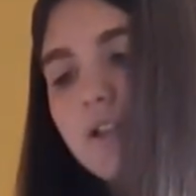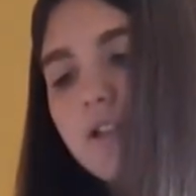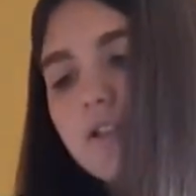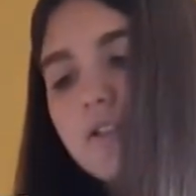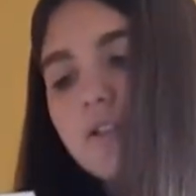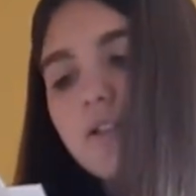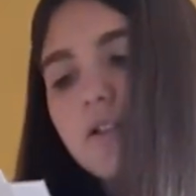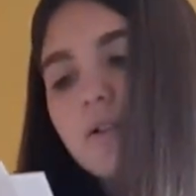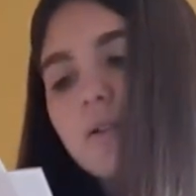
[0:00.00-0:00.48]

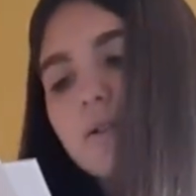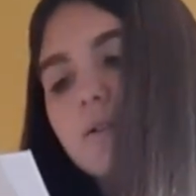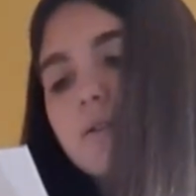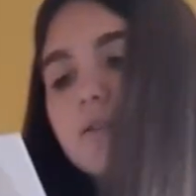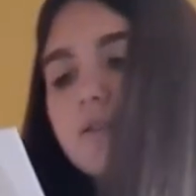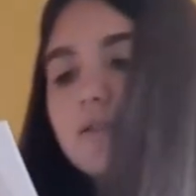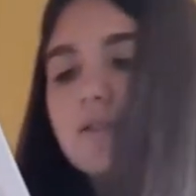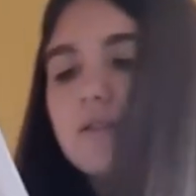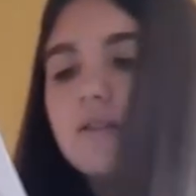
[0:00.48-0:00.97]

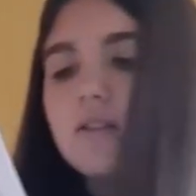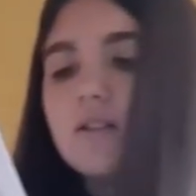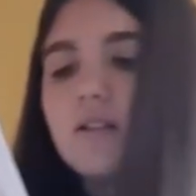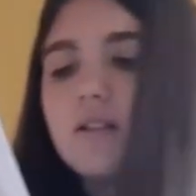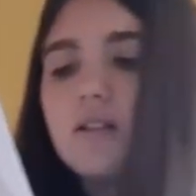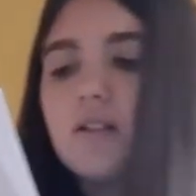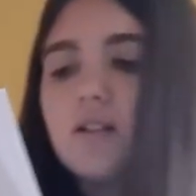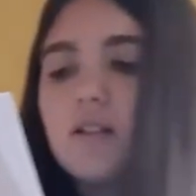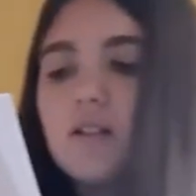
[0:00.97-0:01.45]
So
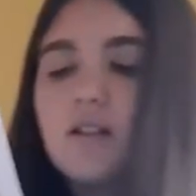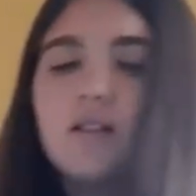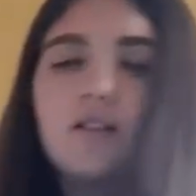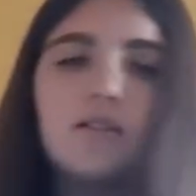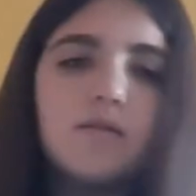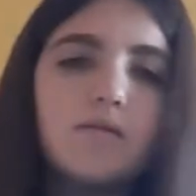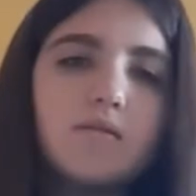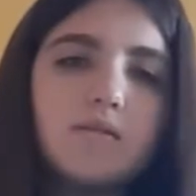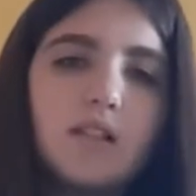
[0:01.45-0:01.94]

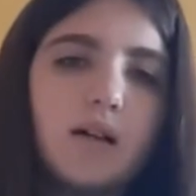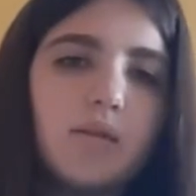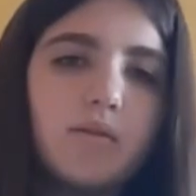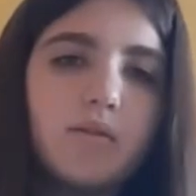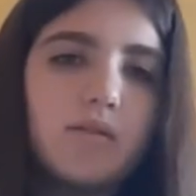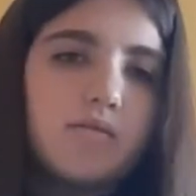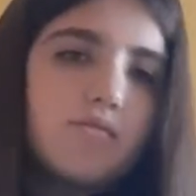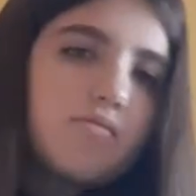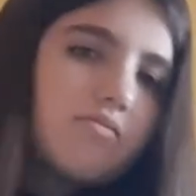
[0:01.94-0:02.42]
that
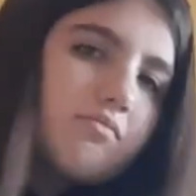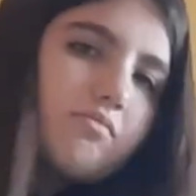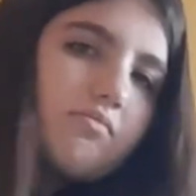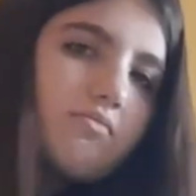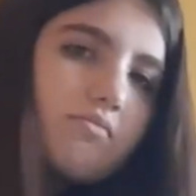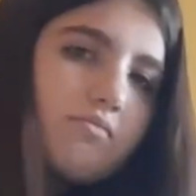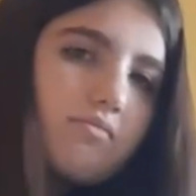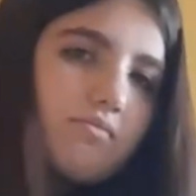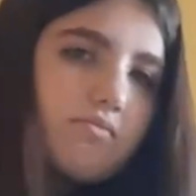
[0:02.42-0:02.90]
was
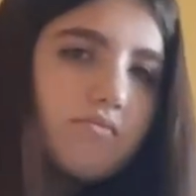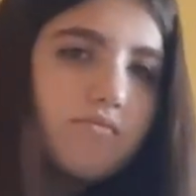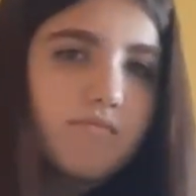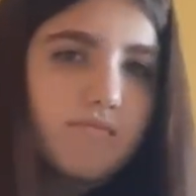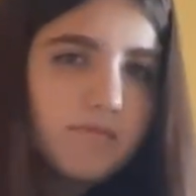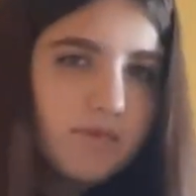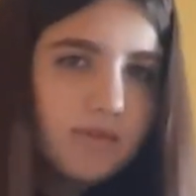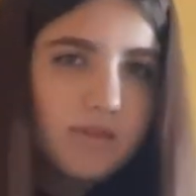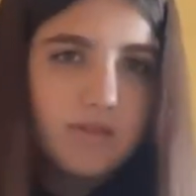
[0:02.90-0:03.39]

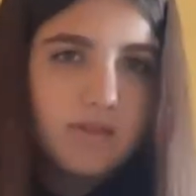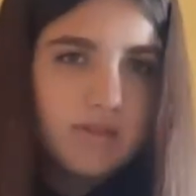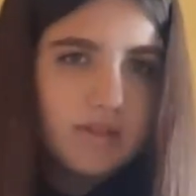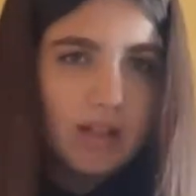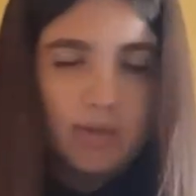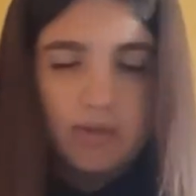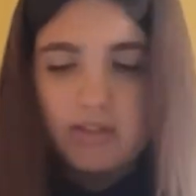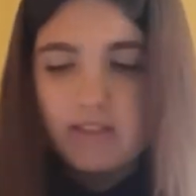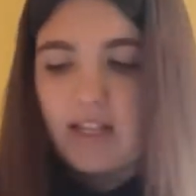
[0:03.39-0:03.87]

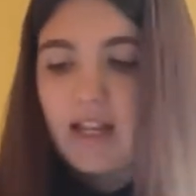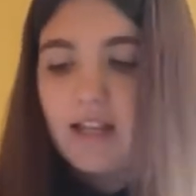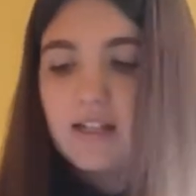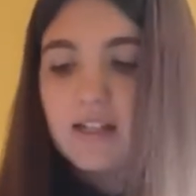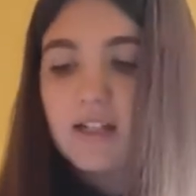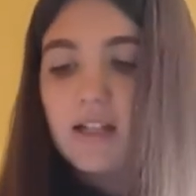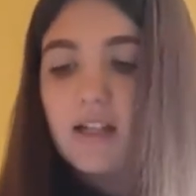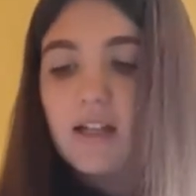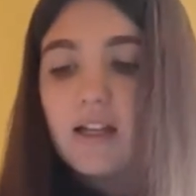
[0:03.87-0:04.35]
that.
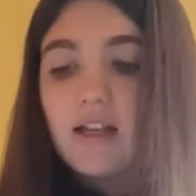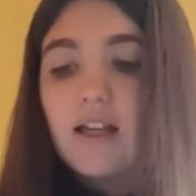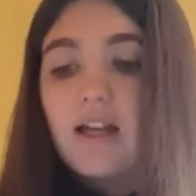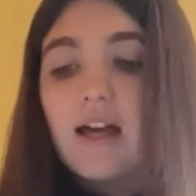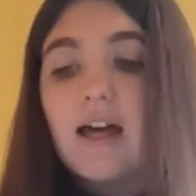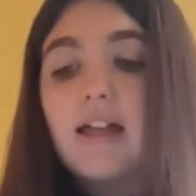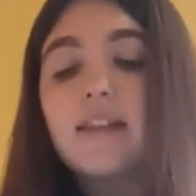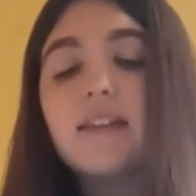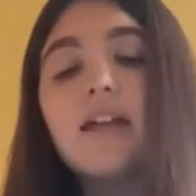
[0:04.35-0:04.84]

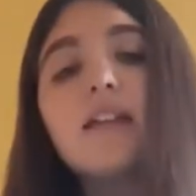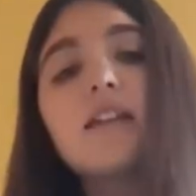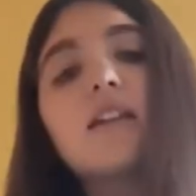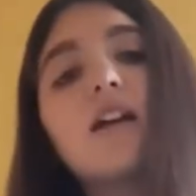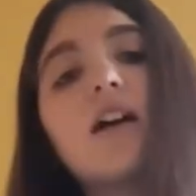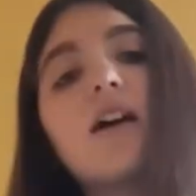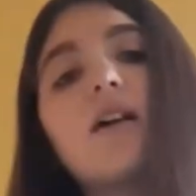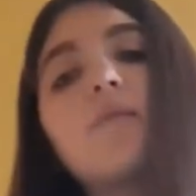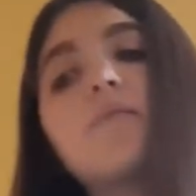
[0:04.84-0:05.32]
And then
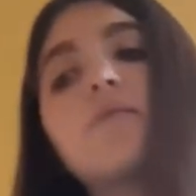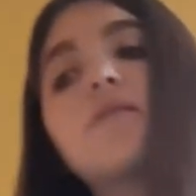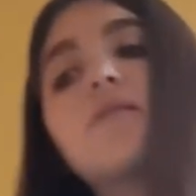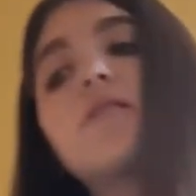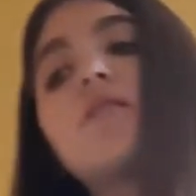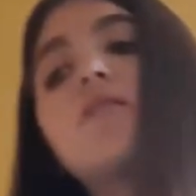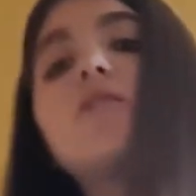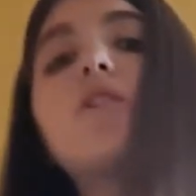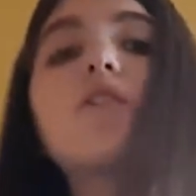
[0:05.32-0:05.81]

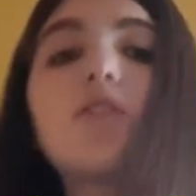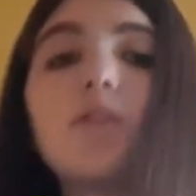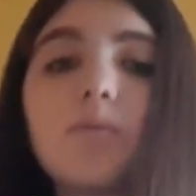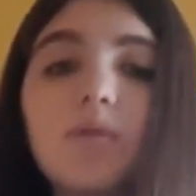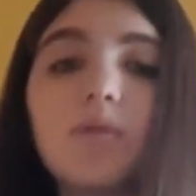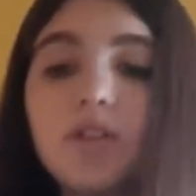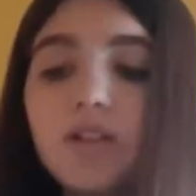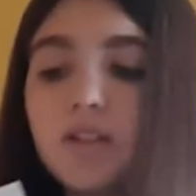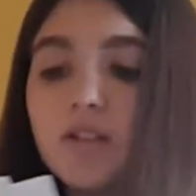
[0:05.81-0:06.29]
comes
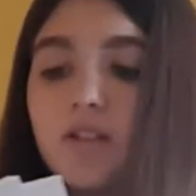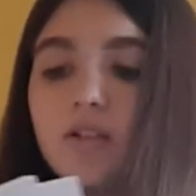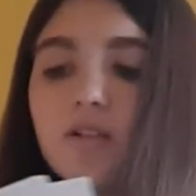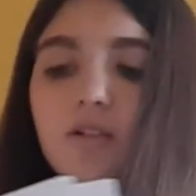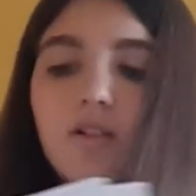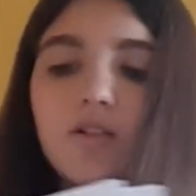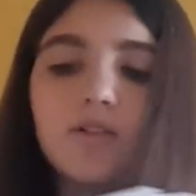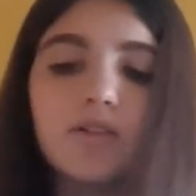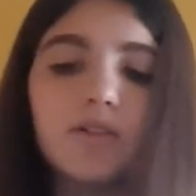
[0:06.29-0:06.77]
Northumberland,
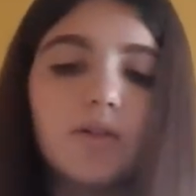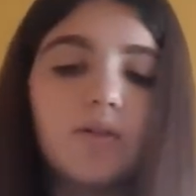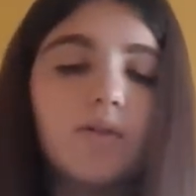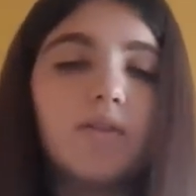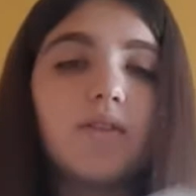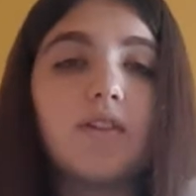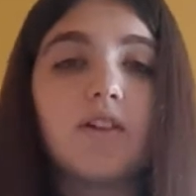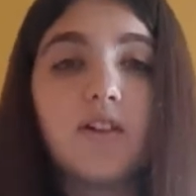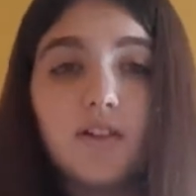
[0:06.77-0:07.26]
also
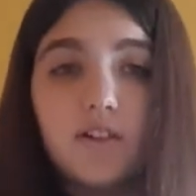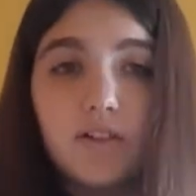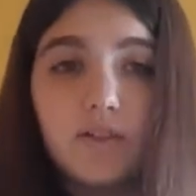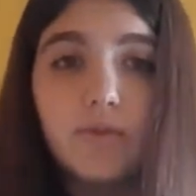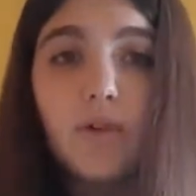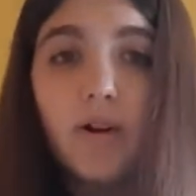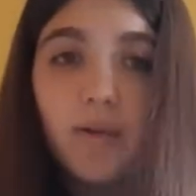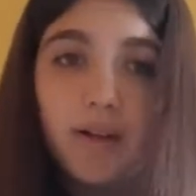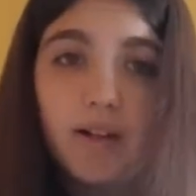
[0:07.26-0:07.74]
the Earl of
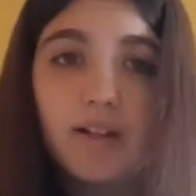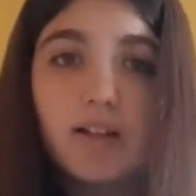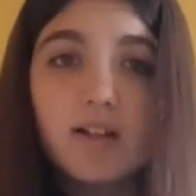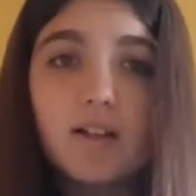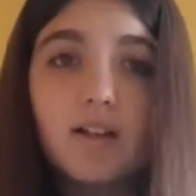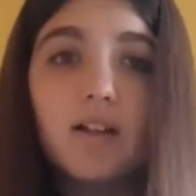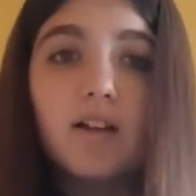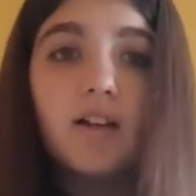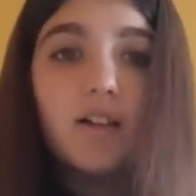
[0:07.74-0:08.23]
Warwick.
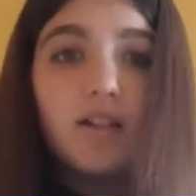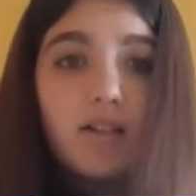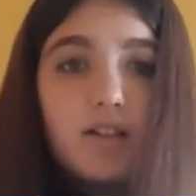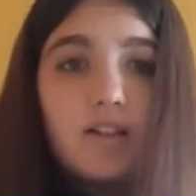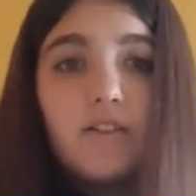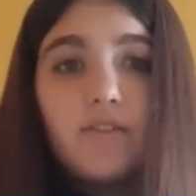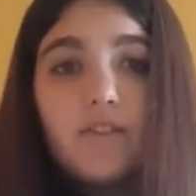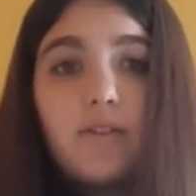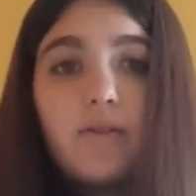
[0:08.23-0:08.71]

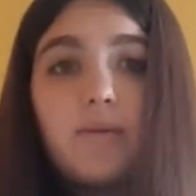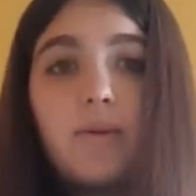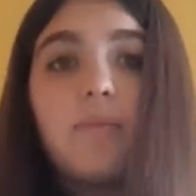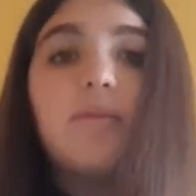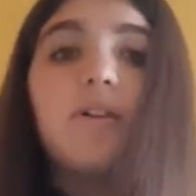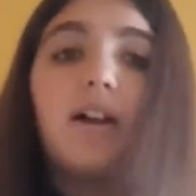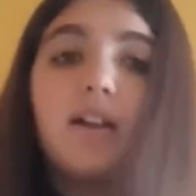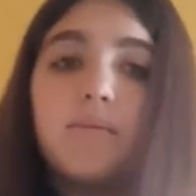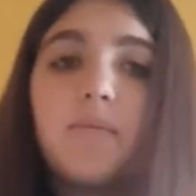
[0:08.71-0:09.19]
If you
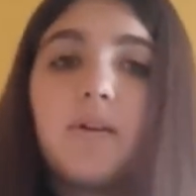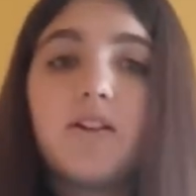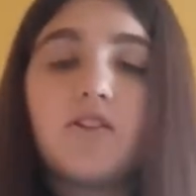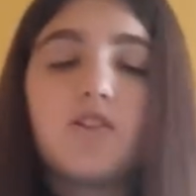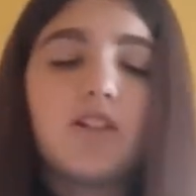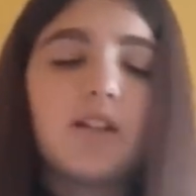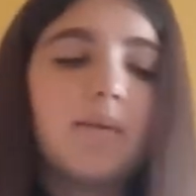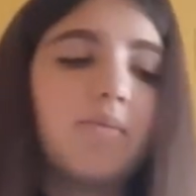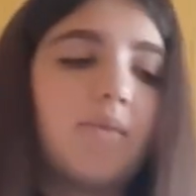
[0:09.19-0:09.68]
remember, I
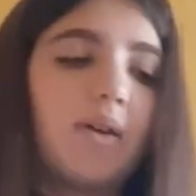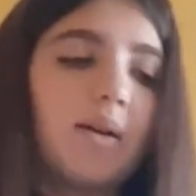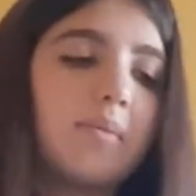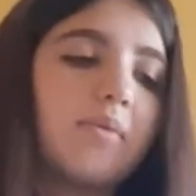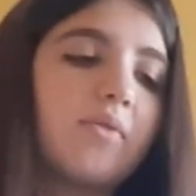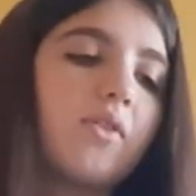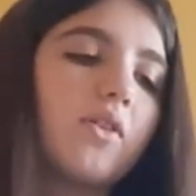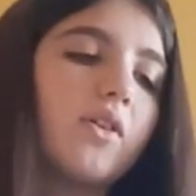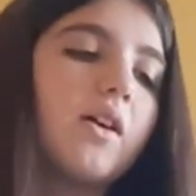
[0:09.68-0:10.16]
mentioned him right
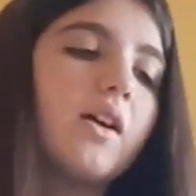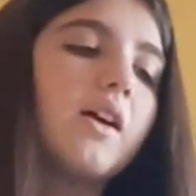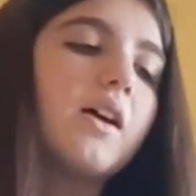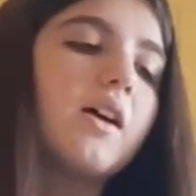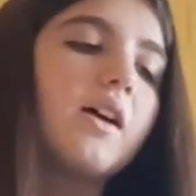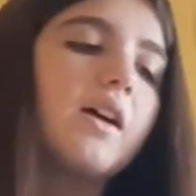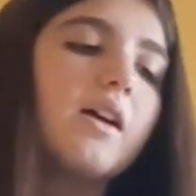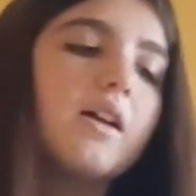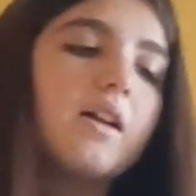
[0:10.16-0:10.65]
before.
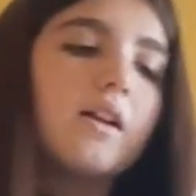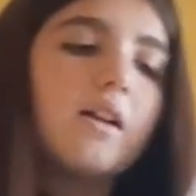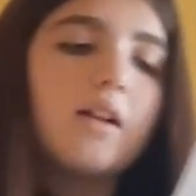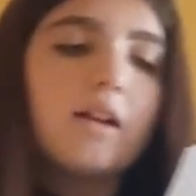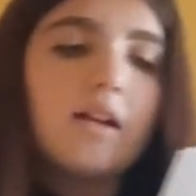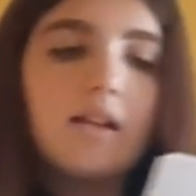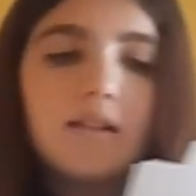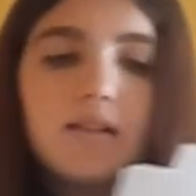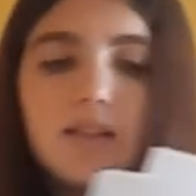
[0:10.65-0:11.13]

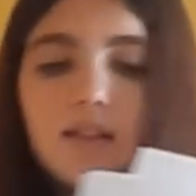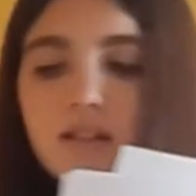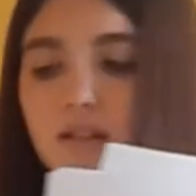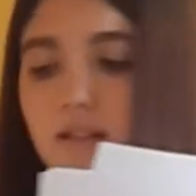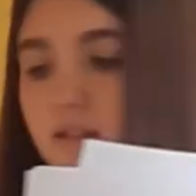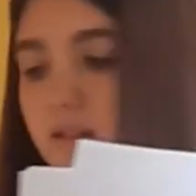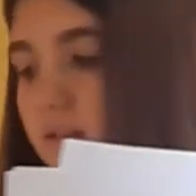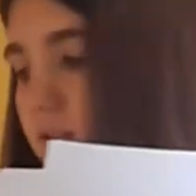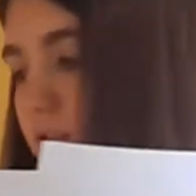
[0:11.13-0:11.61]
He
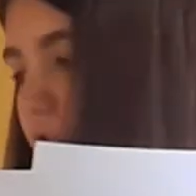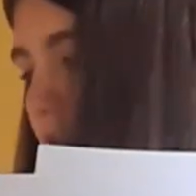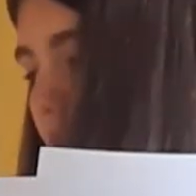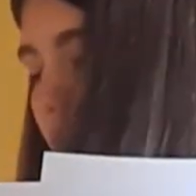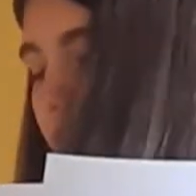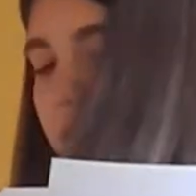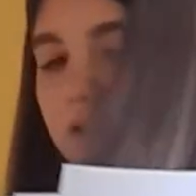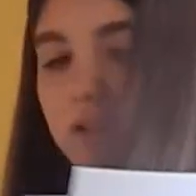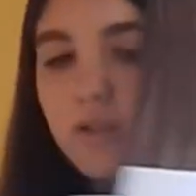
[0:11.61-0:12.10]
didn't
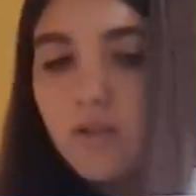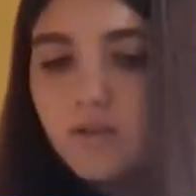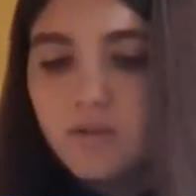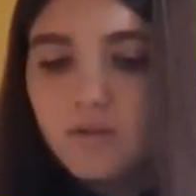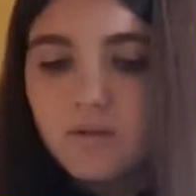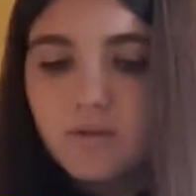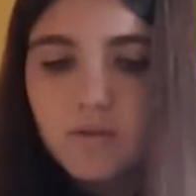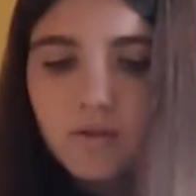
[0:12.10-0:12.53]
try to...